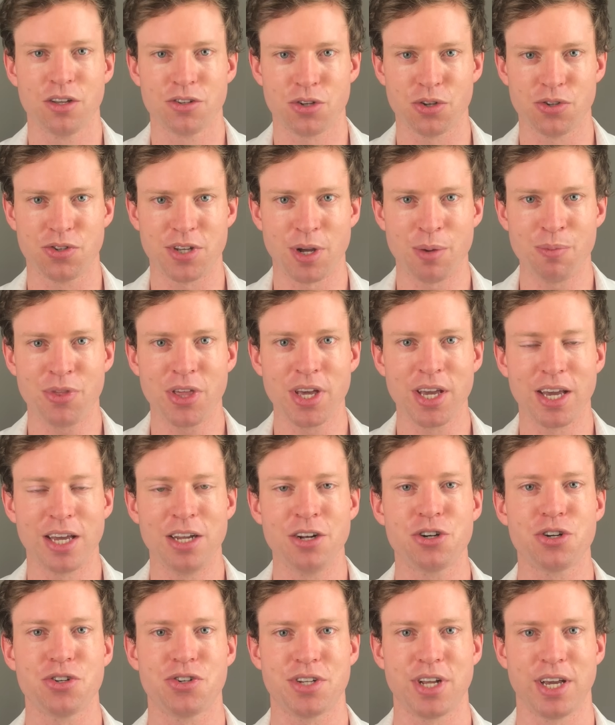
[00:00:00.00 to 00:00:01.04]
So something
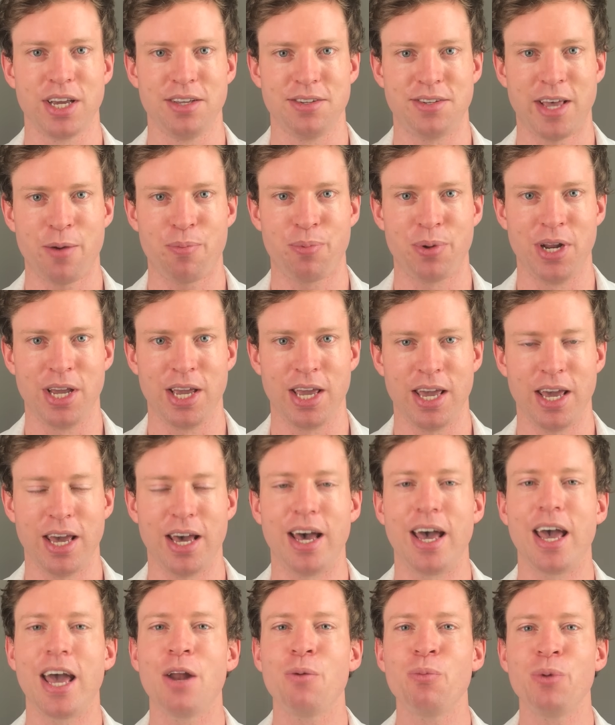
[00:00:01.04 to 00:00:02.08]
interesting is happening
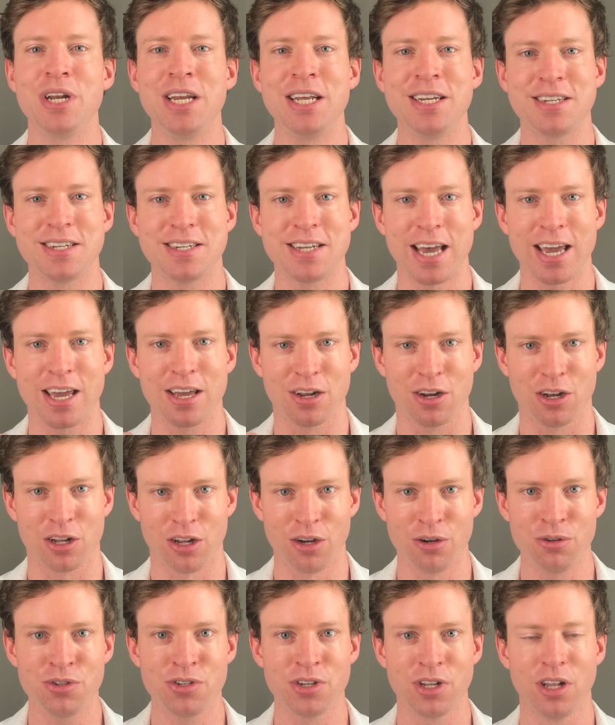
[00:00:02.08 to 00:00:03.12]
here, and we need to take a
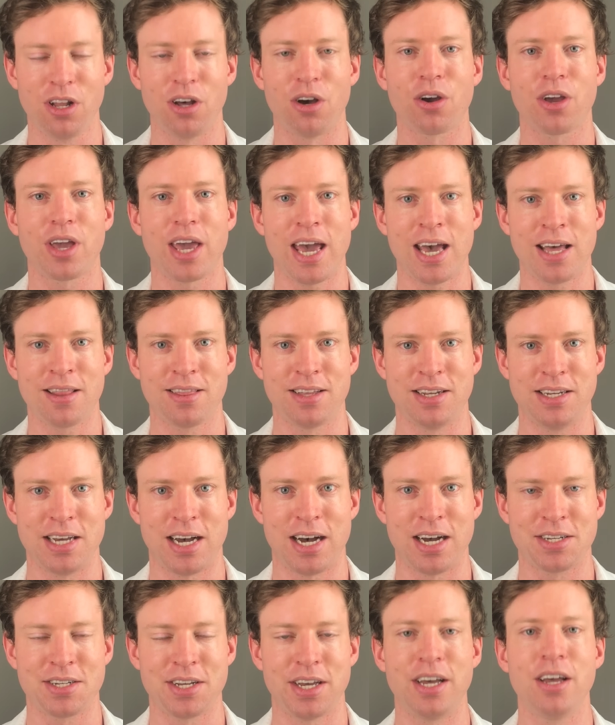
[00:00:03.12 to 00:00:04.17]
closer look at the
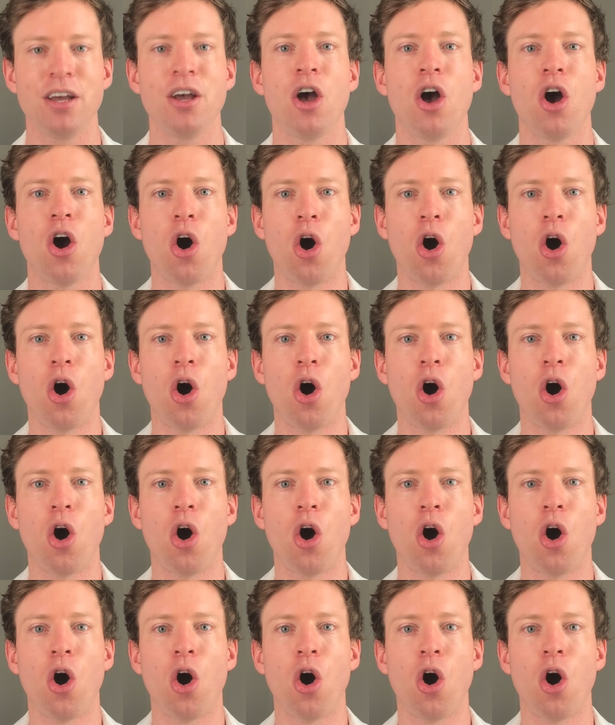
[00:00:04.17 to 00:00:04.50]
data.